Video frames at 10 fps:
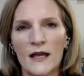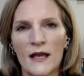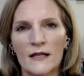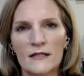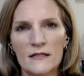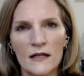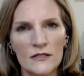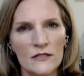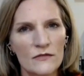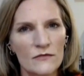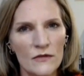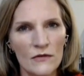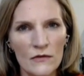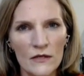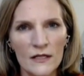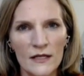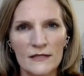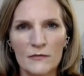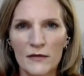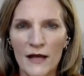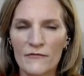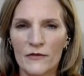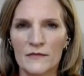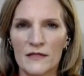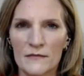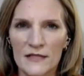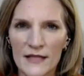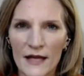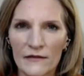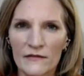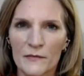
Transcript: And it's not just through the organized platforms themselves,